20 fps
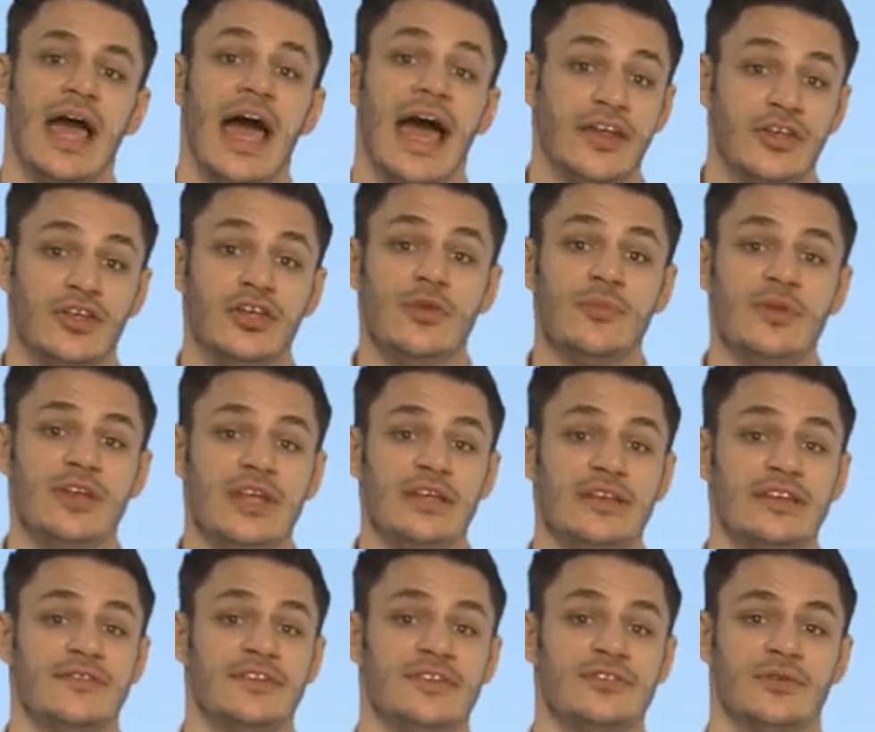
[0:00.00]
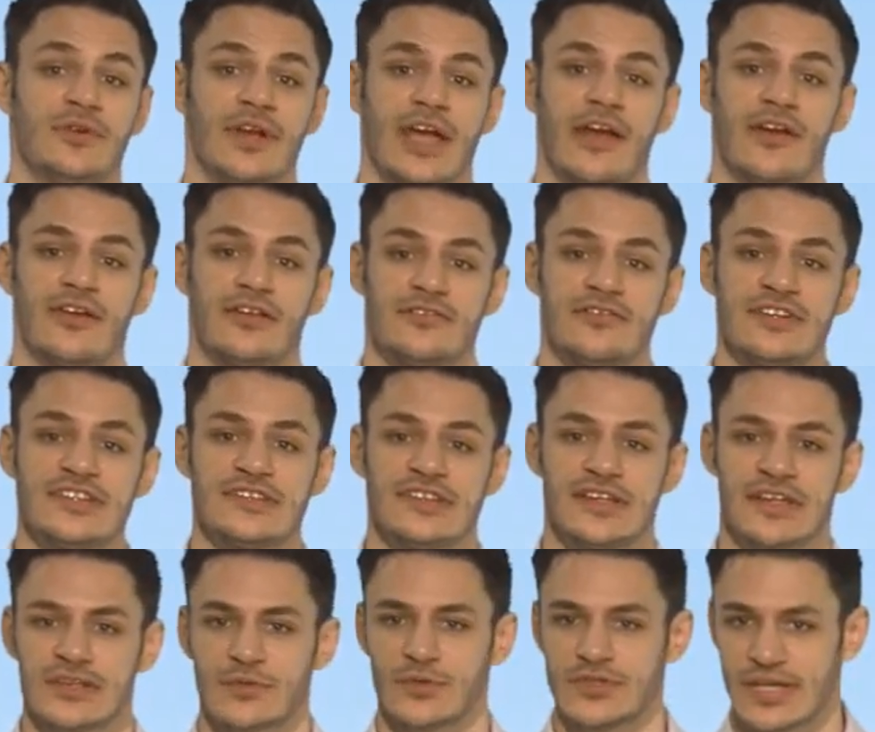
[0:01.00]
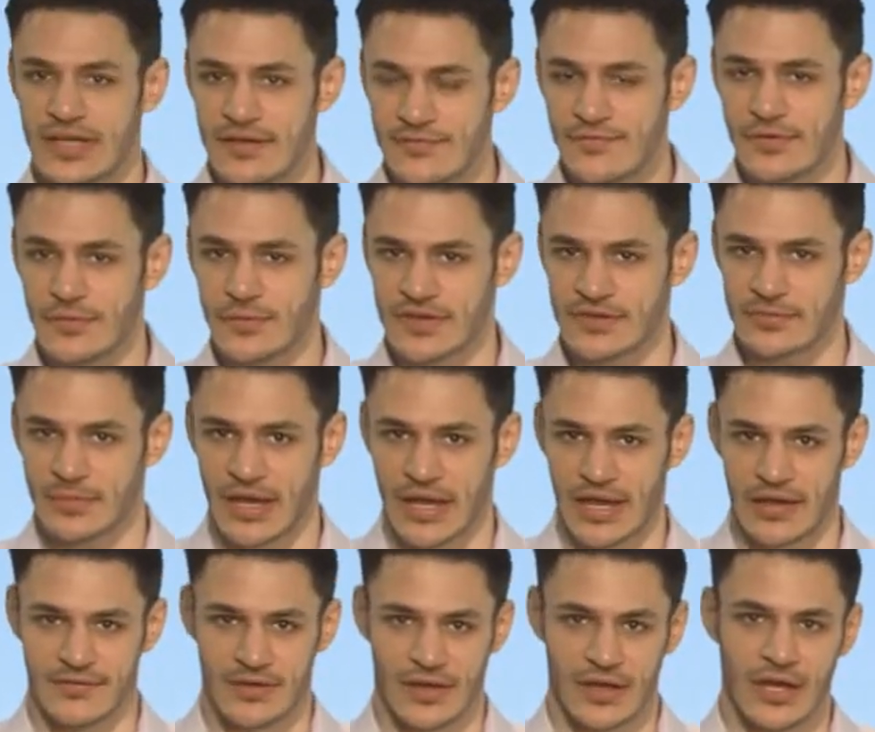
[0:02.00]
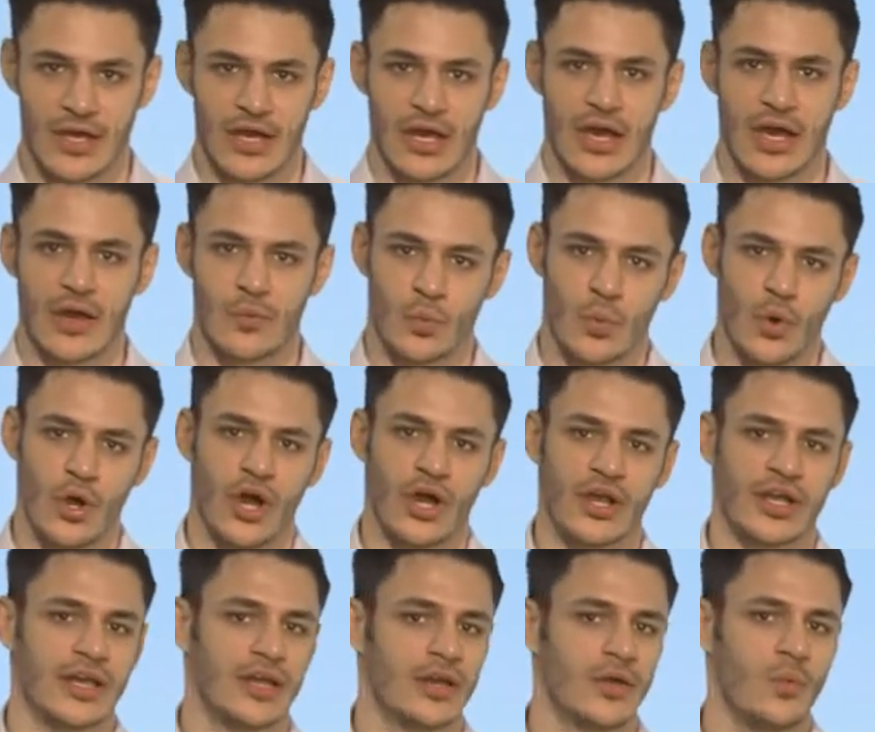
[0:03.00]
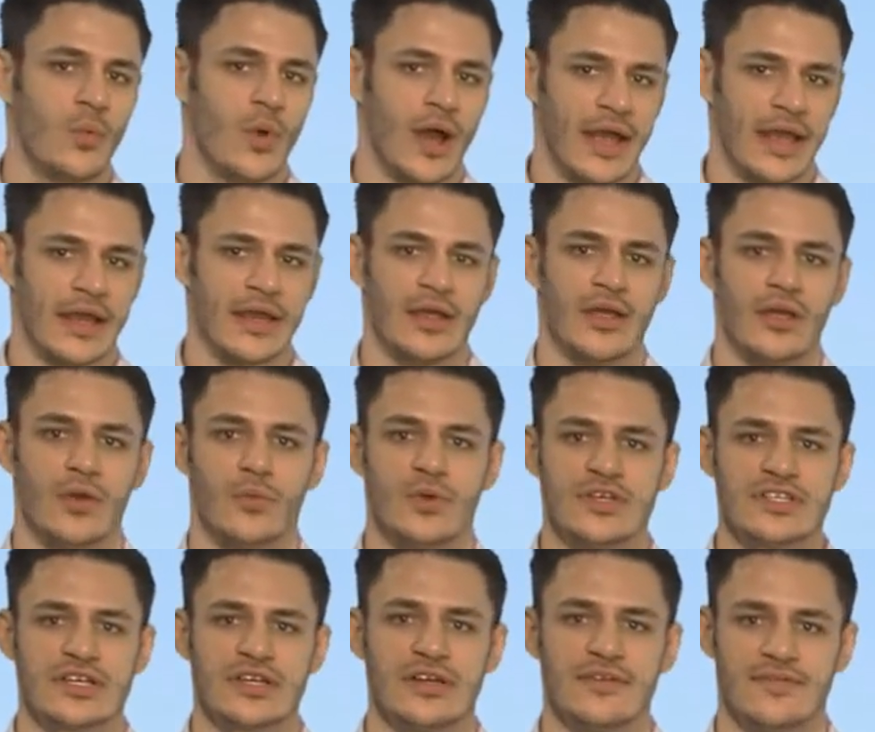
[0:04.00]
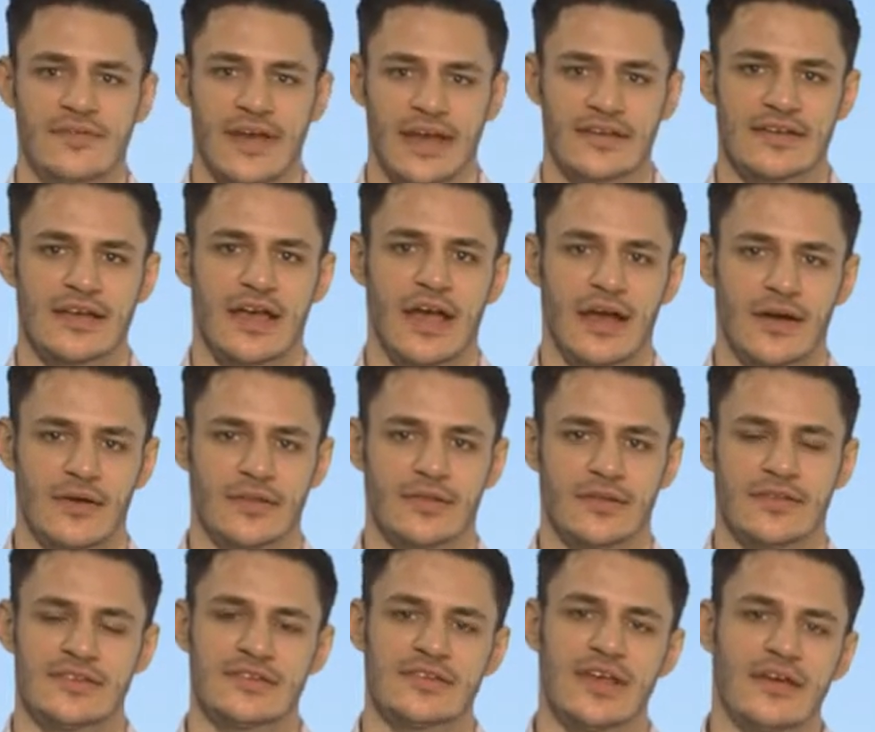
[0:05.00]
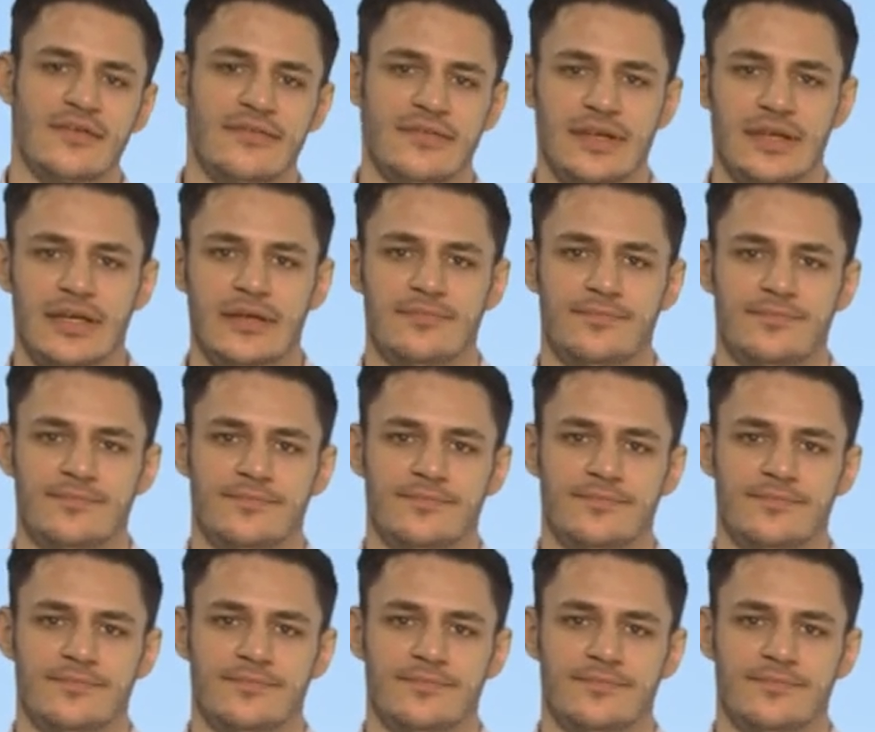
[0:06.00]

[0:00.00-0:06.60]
and human individual characteristics which influence behaviour at work in a way which can affect health and safety.